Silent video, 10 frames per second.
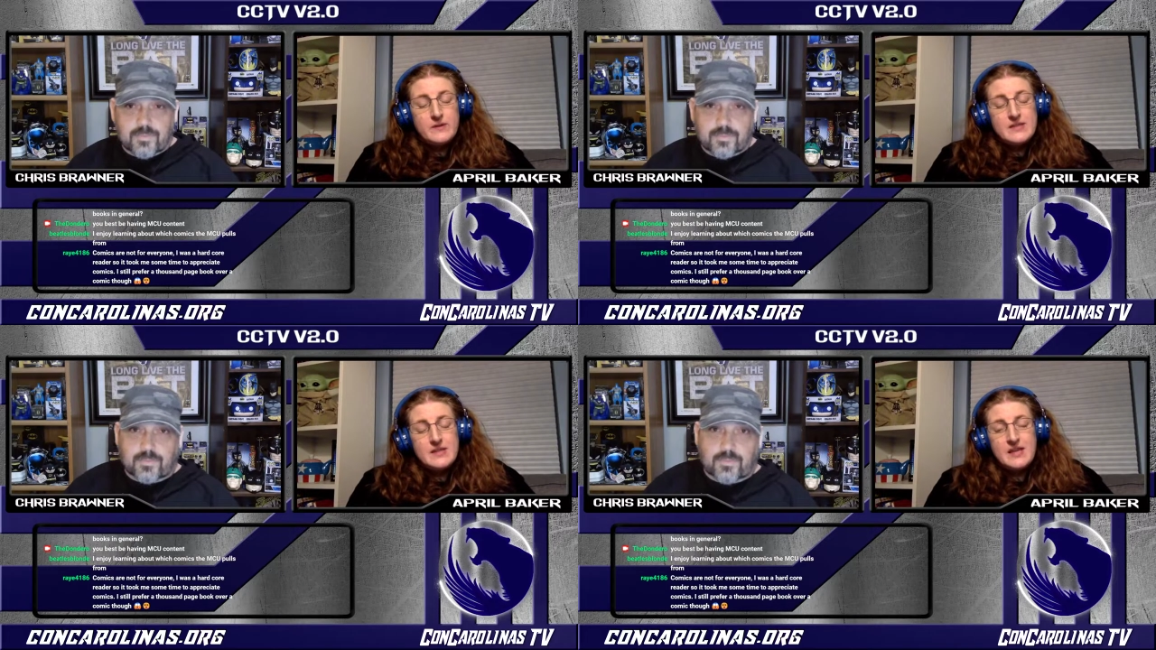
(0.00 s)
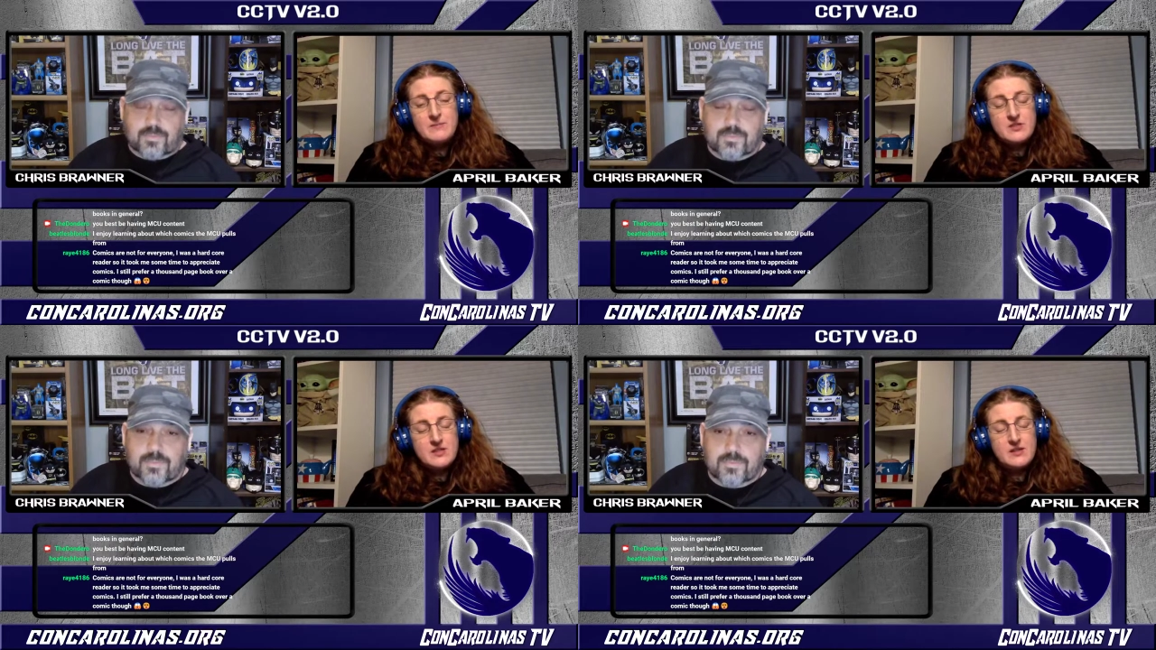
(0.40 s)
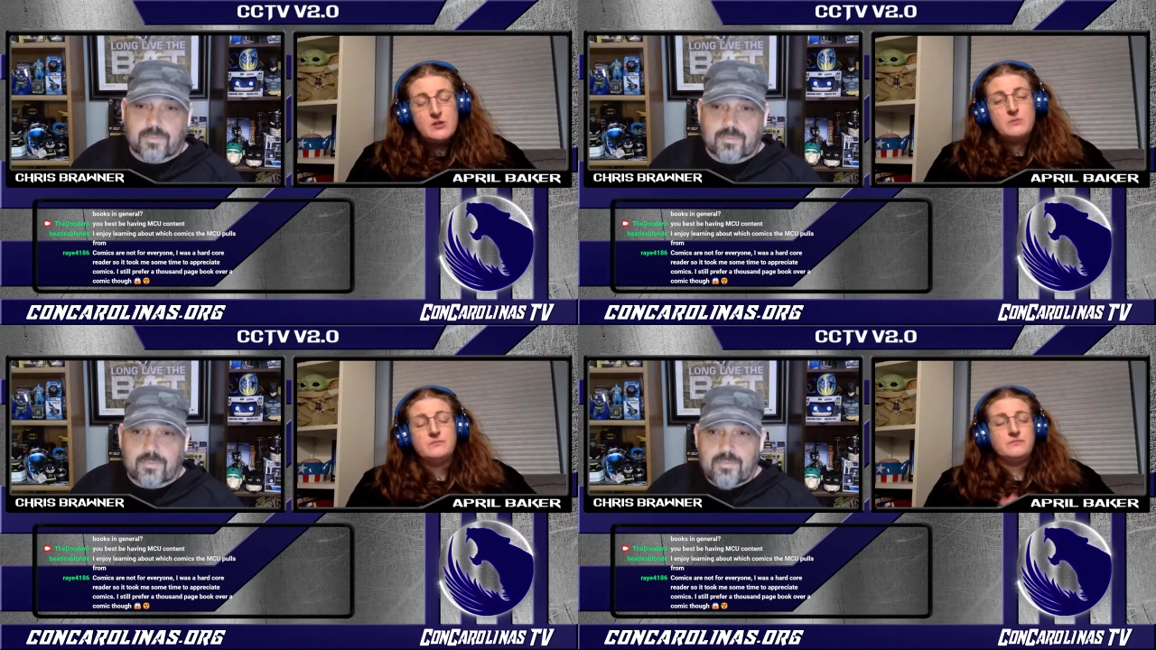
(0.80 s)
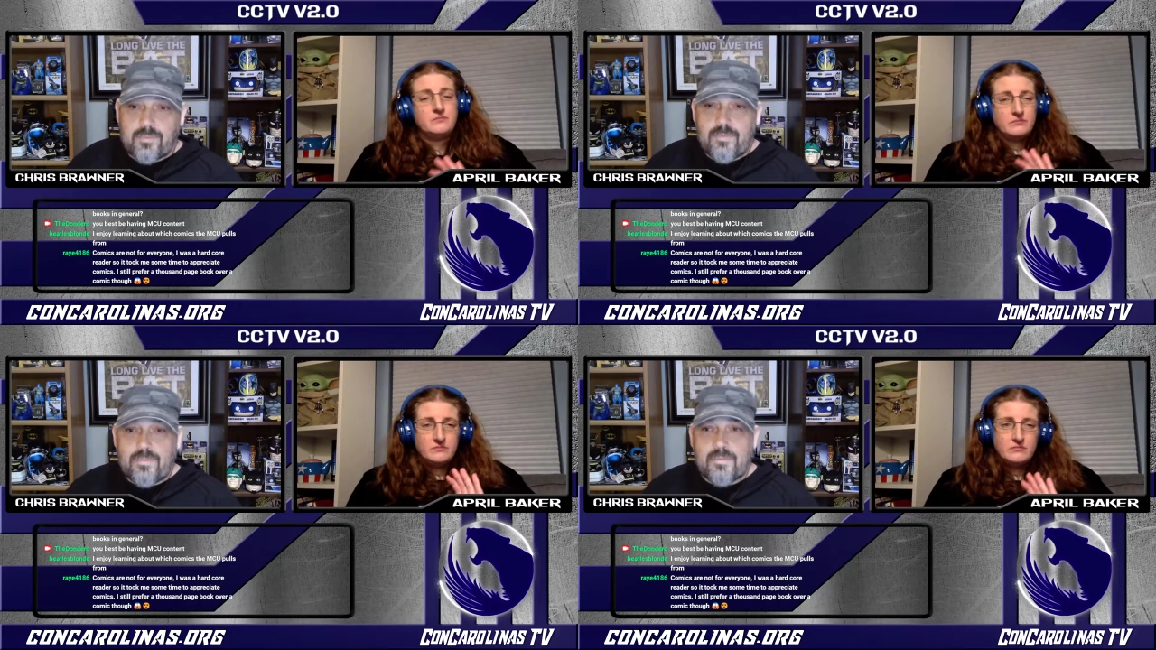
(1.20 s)
Speaker 1: movies in the MCU?
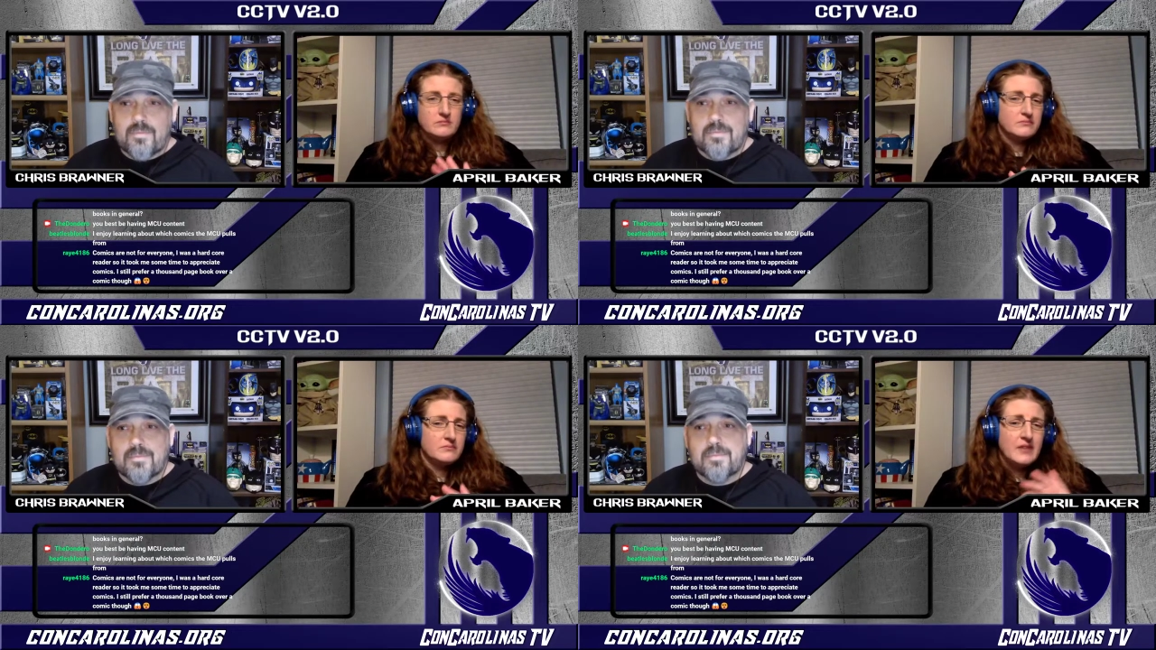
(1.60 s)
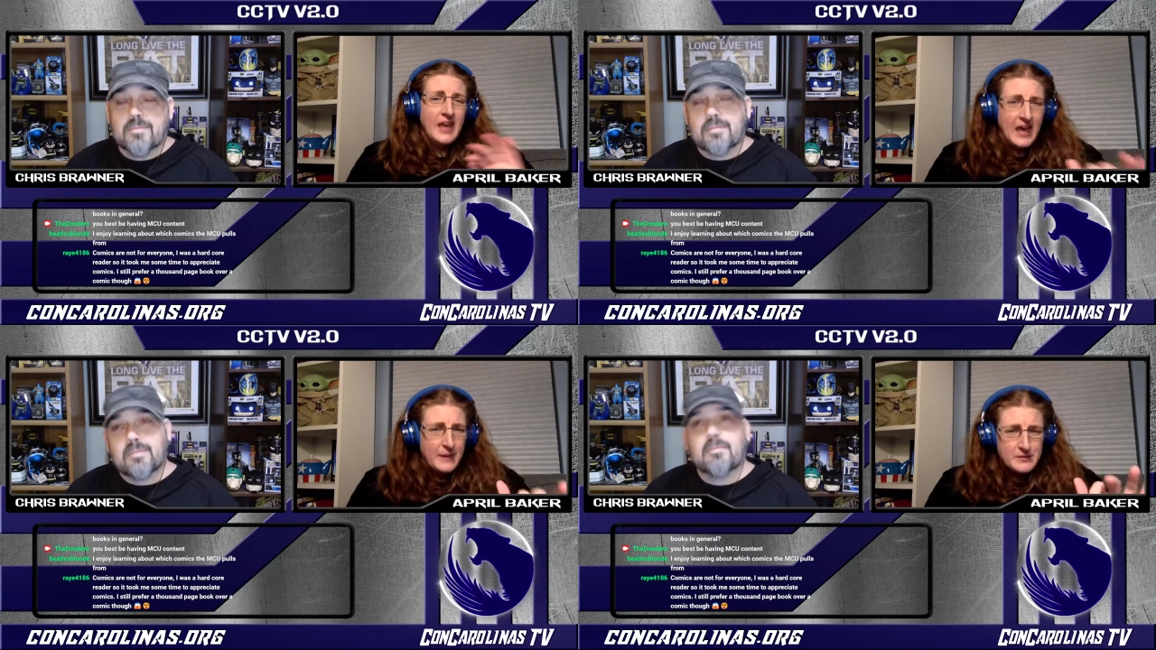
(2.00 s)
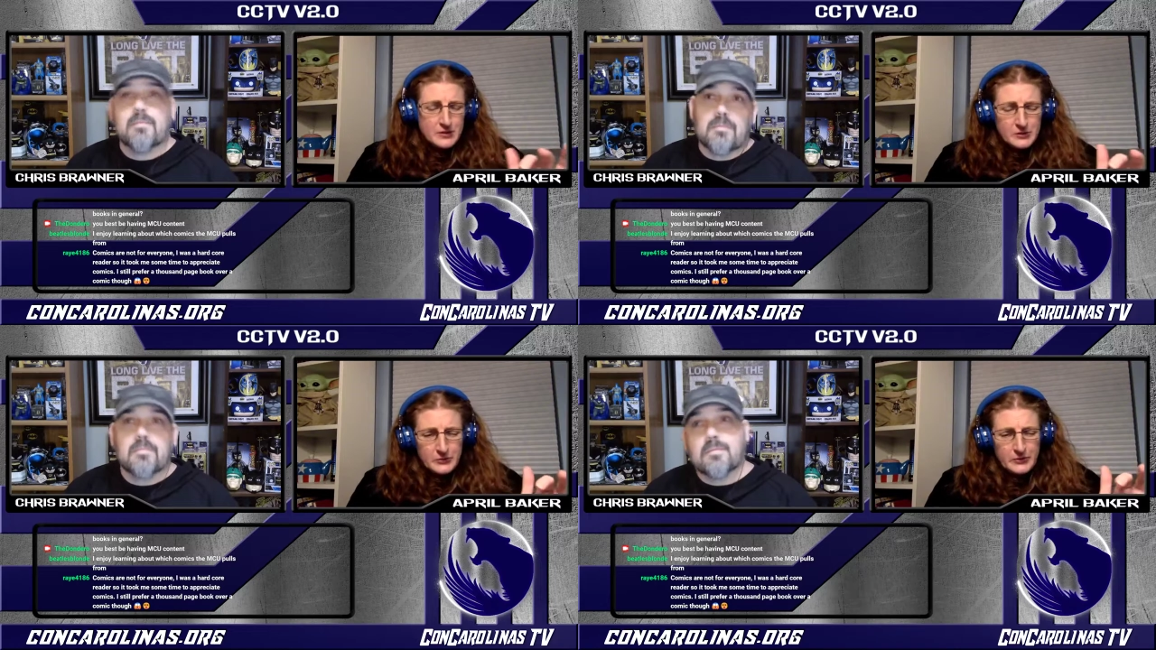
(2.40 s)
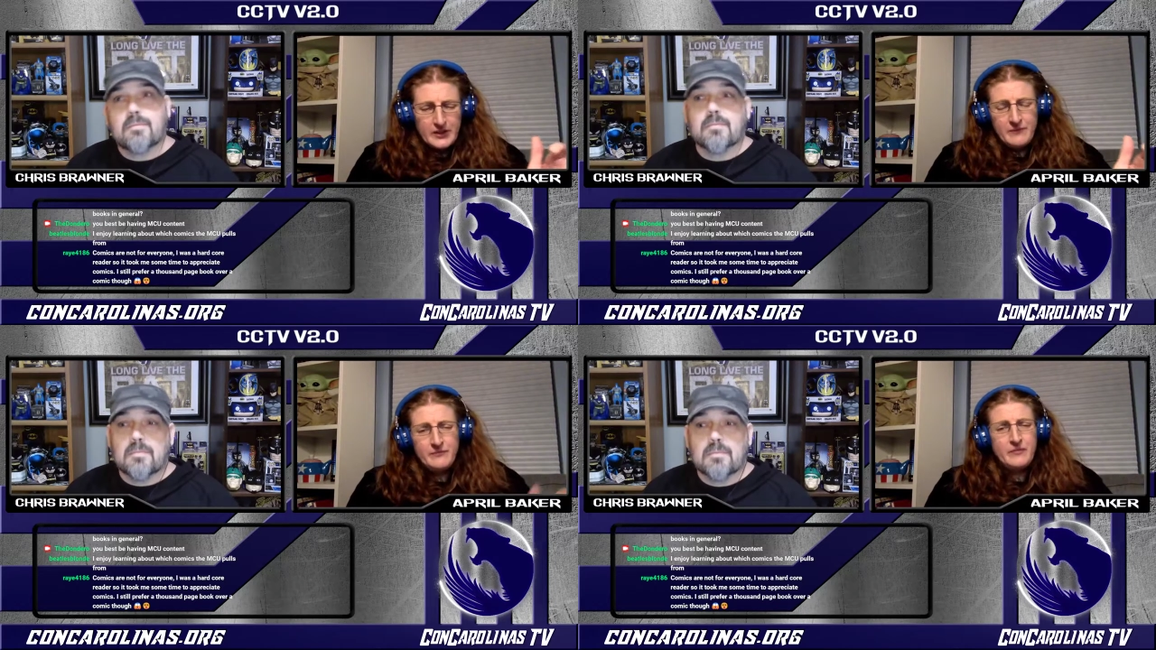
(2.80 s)

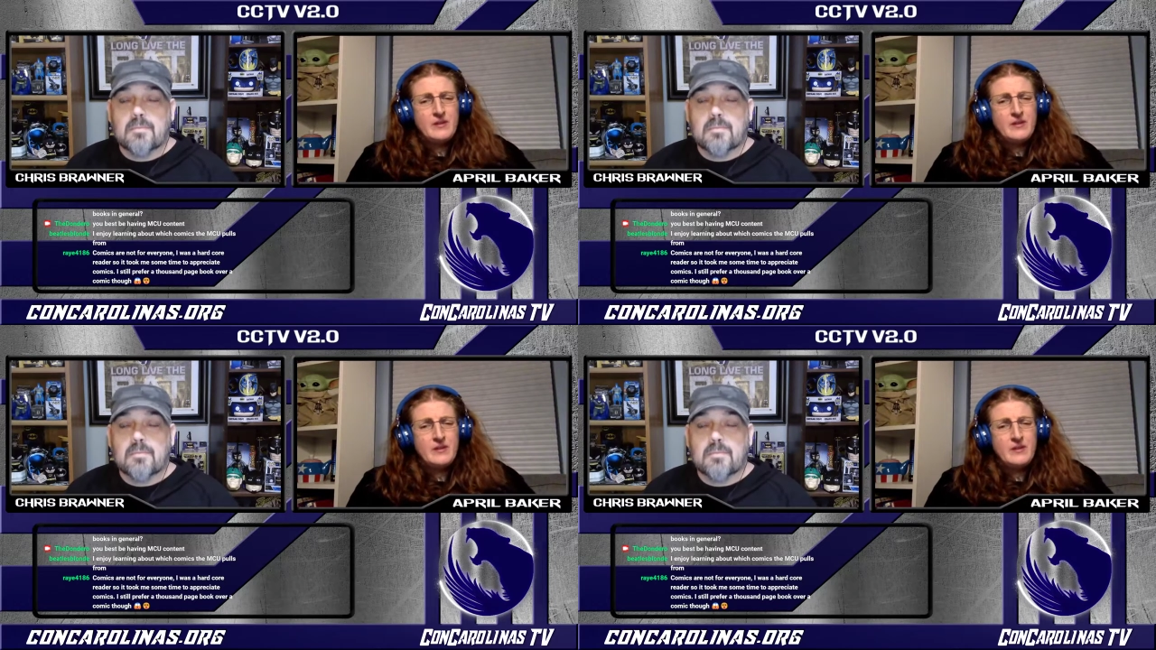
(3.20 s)
Absolutely.